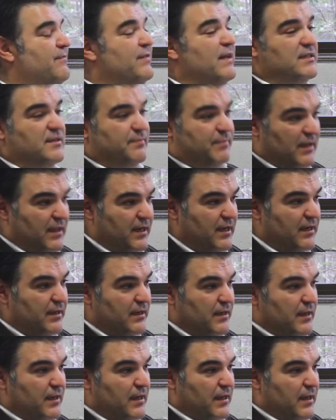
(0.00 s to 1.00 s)

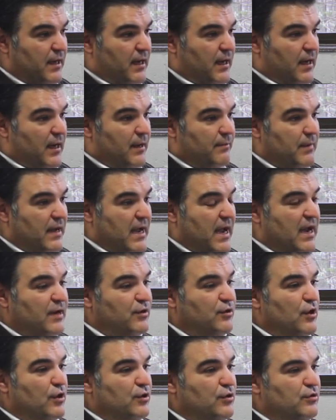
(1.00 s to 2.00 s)
flexibility
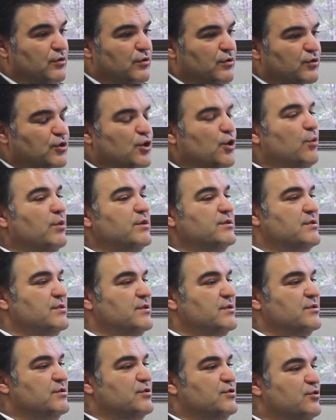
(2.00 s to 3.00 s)
and
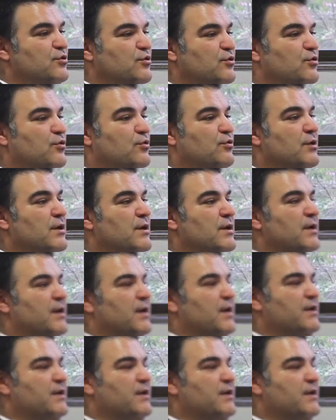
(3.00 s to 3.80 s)
nuances to